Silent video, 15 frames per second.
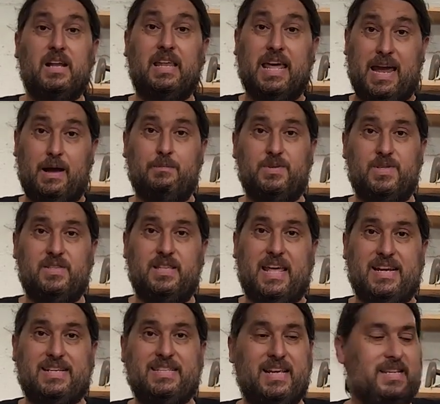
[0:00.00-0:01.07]
clamps
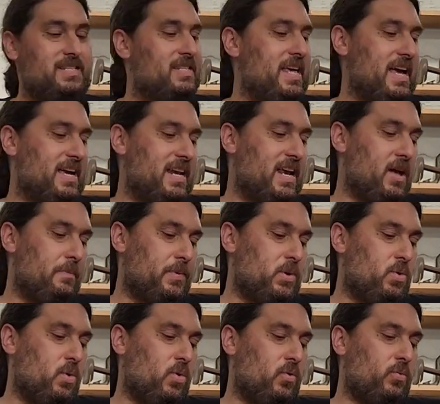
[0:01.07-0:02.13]
that exist that can help
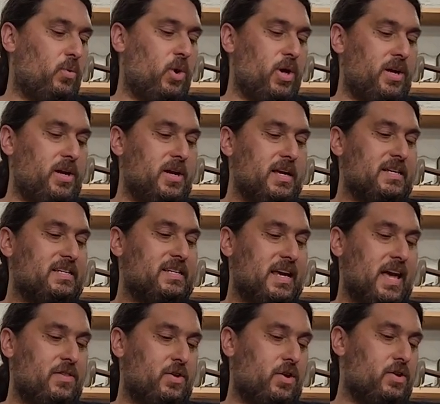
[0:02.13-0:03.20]
you hold wood
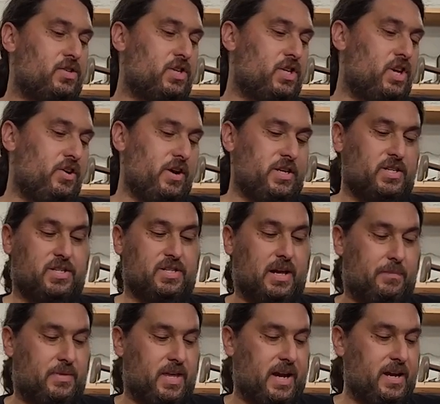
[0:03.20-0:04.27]
together or secure it to
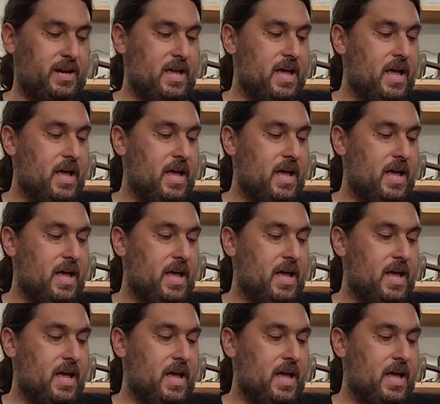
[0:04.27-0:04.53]
something.